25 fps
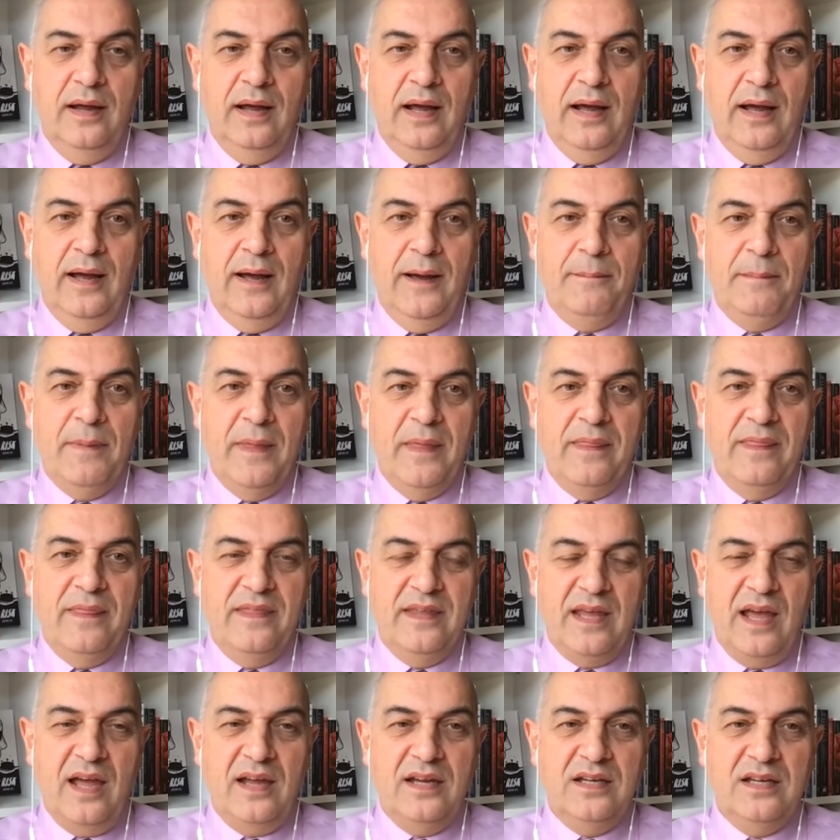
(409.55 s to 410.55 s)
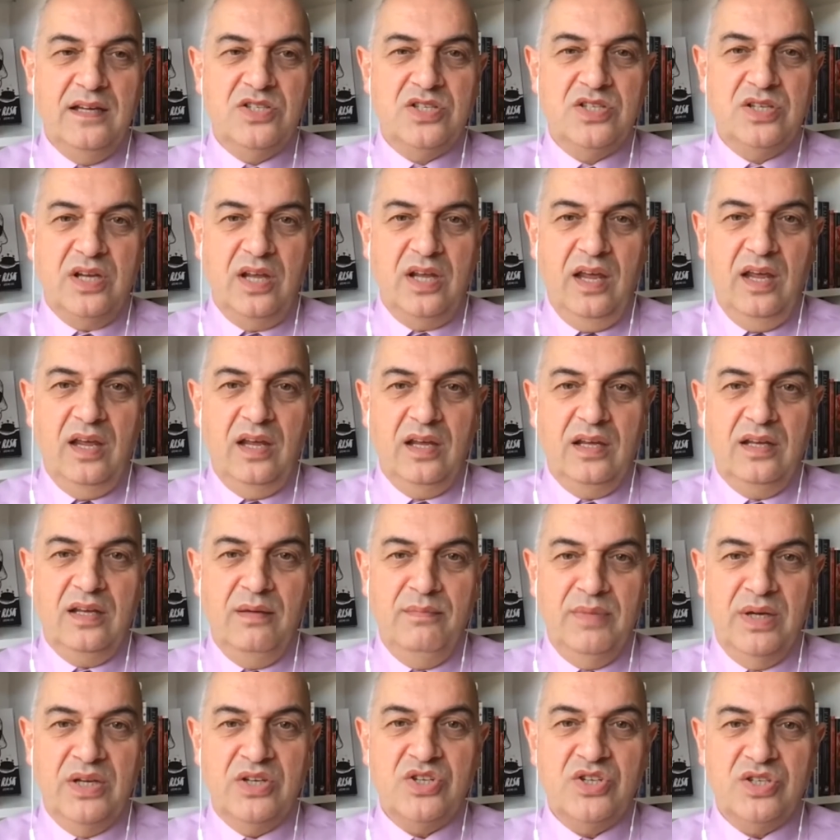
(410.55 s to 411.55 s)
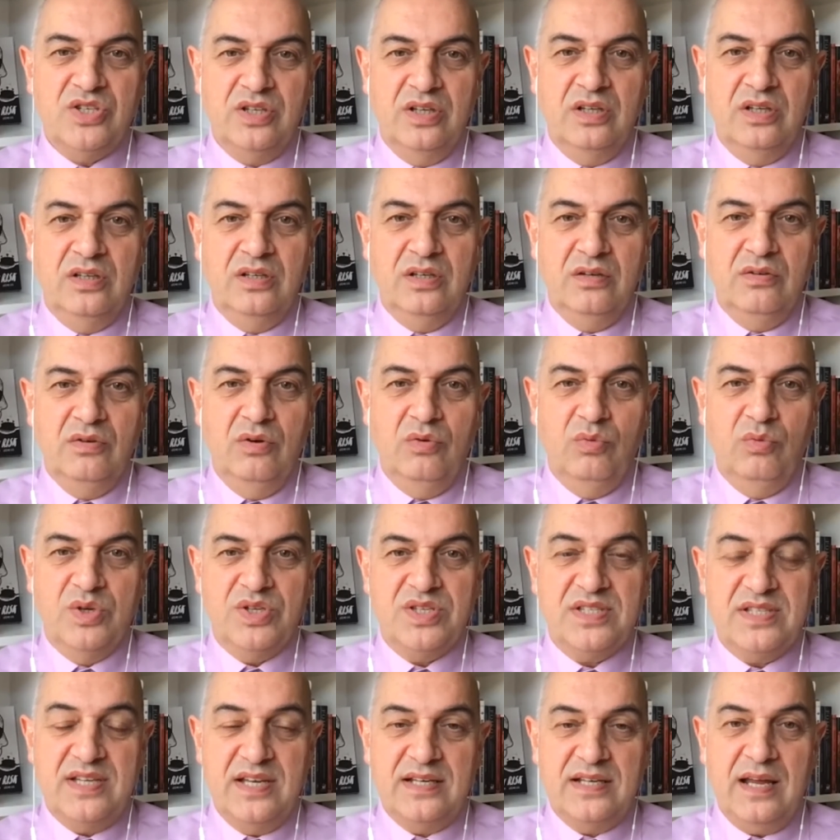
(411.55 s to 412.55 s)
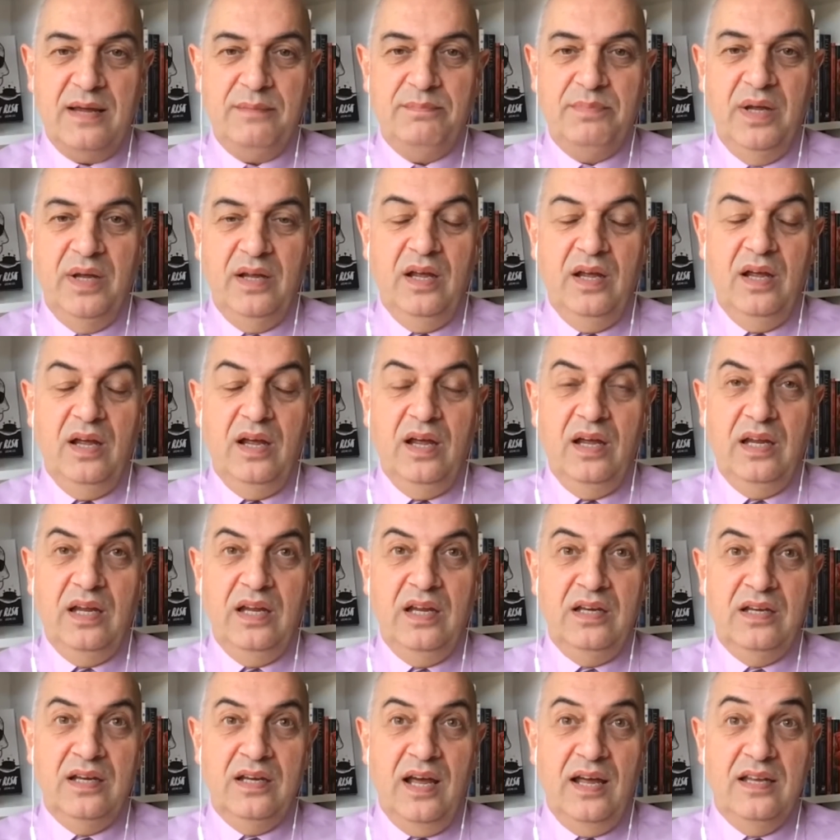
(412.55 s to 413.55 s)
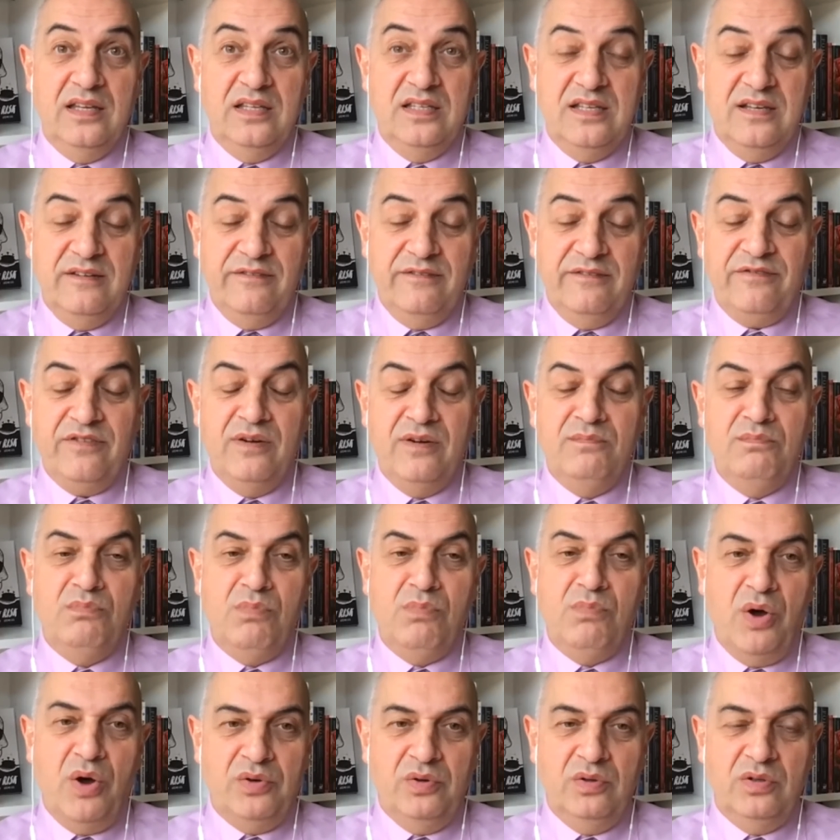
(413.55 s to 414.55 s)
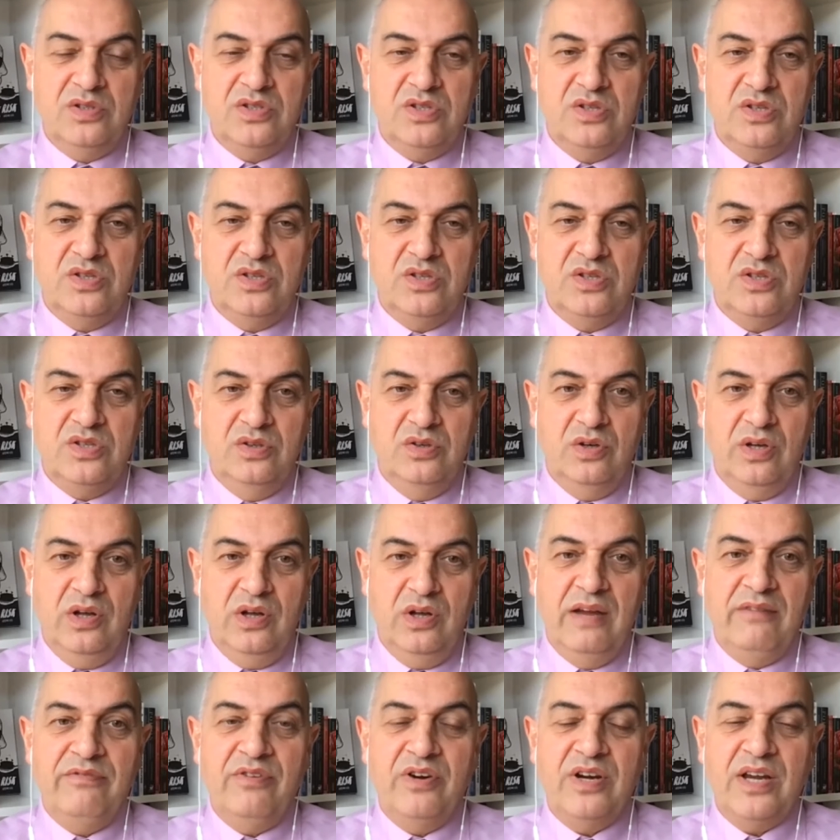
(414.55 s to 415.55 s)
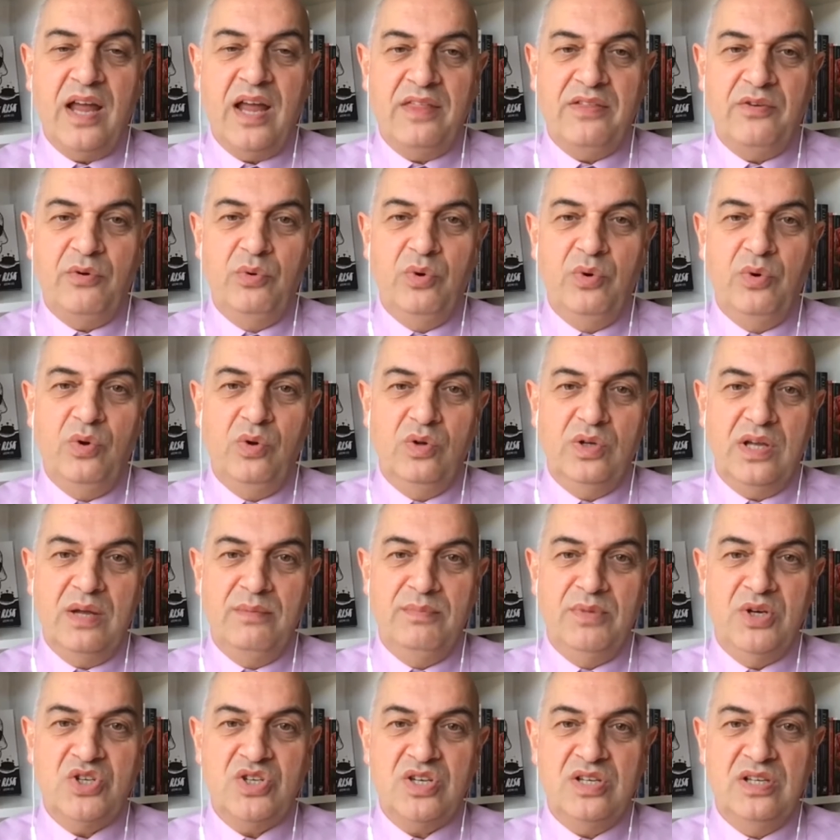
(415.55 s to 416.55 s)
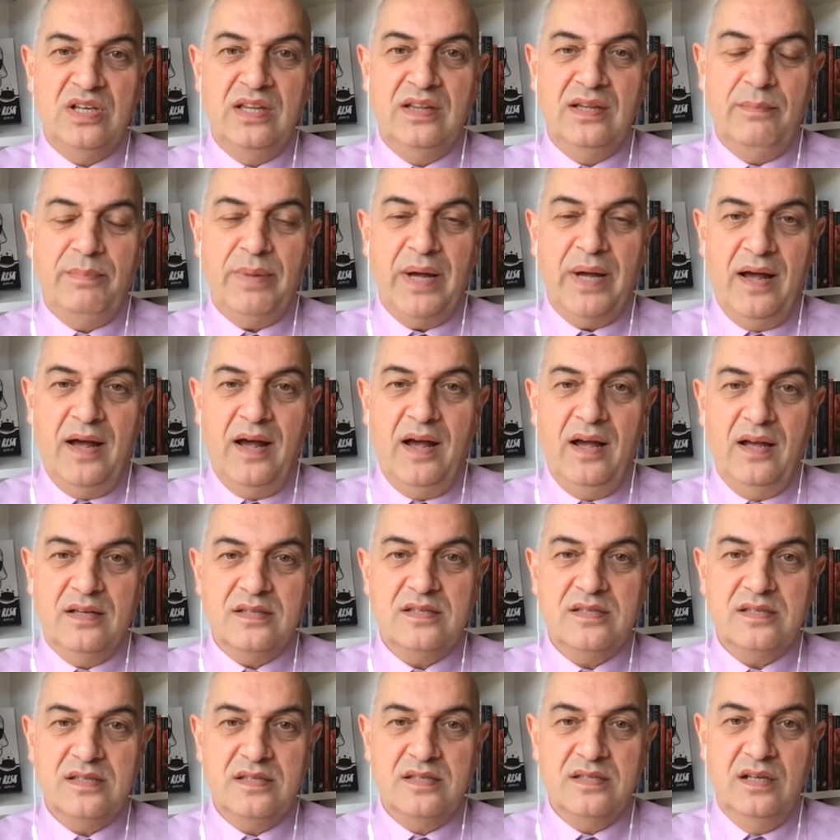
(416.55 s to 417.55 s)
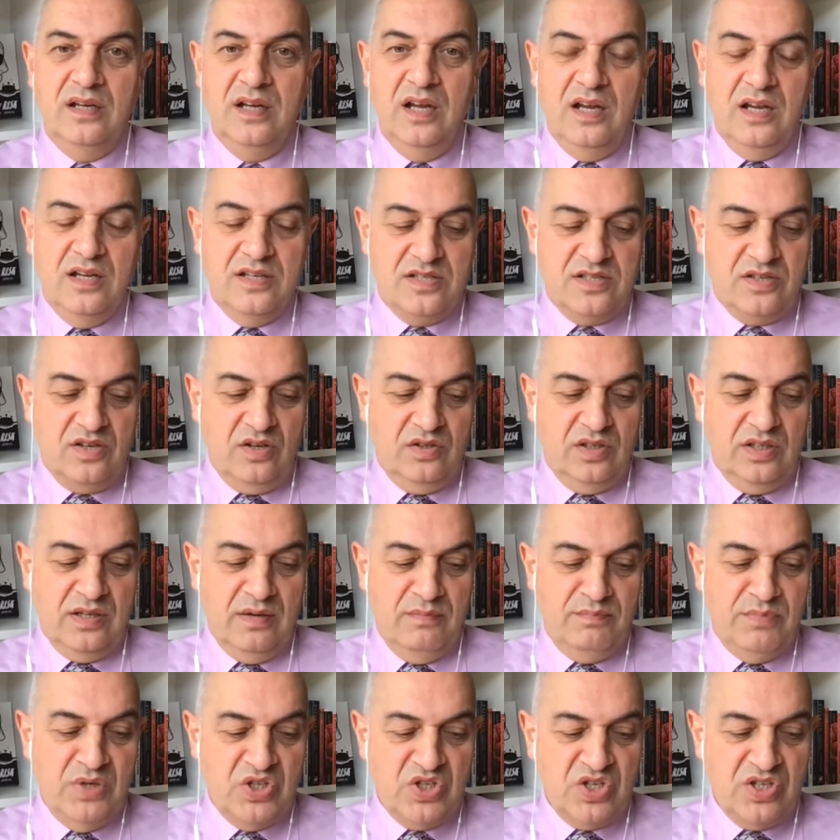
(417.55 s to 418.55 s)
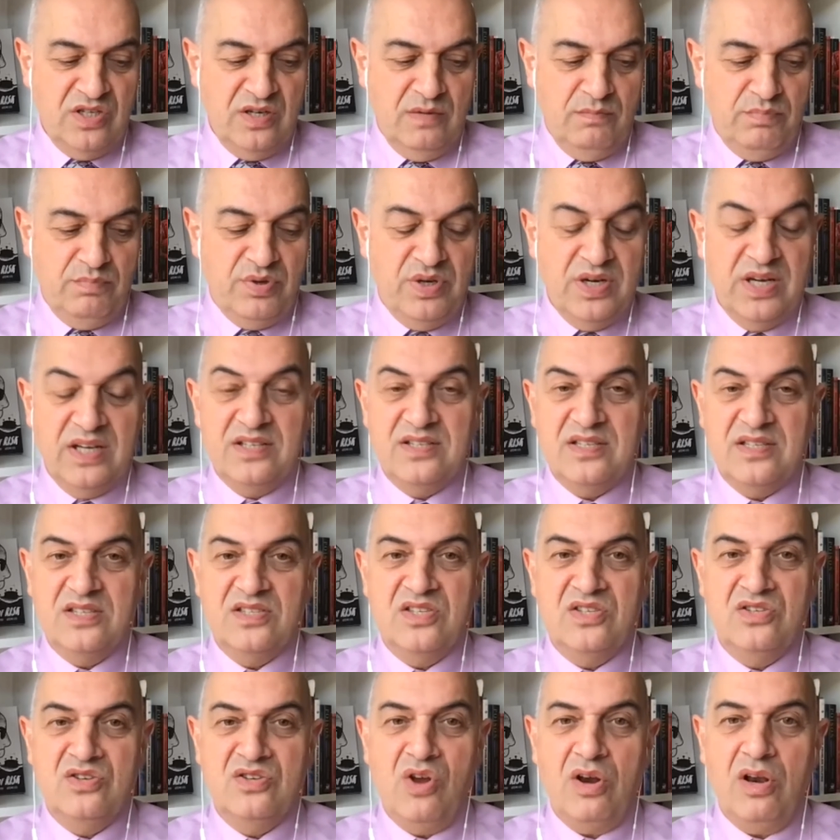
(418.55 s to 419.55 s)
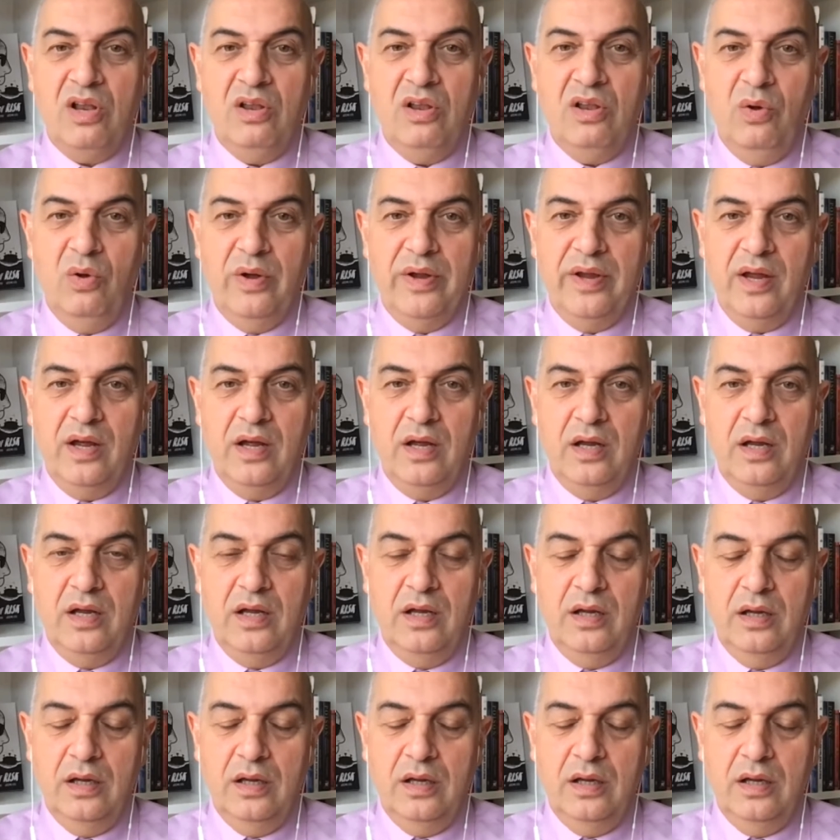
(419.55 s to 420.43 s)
The Aged Care Commission was set up in a different model to every other Royal Commission in the past. So Commissioner Briggs is not a lawyer.